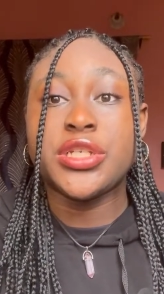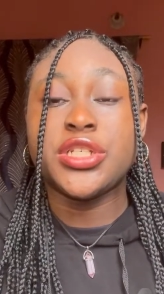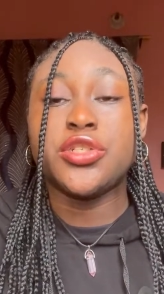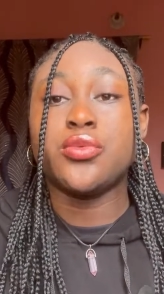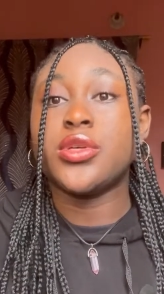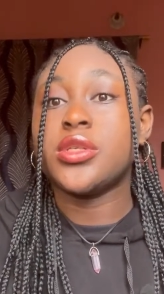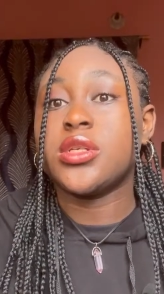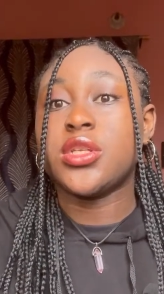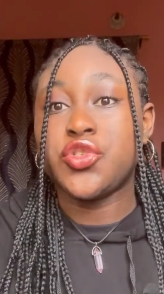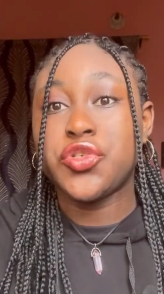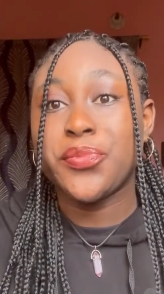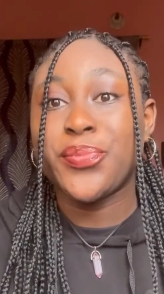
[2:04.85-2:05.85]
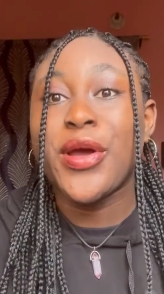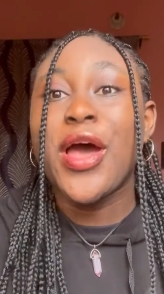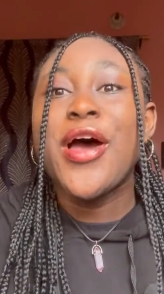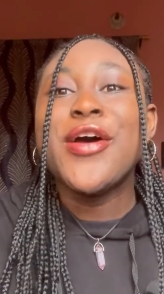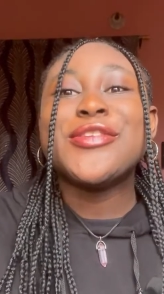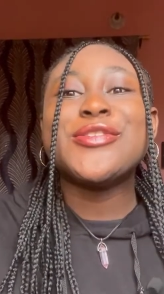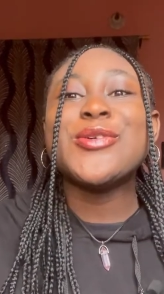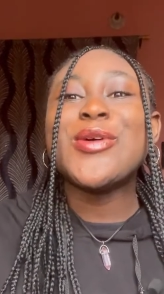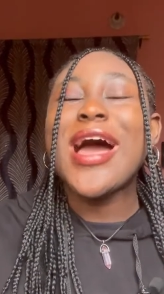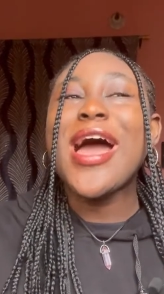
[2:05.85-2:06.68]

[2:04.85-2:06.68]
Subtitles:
She was on a trip. So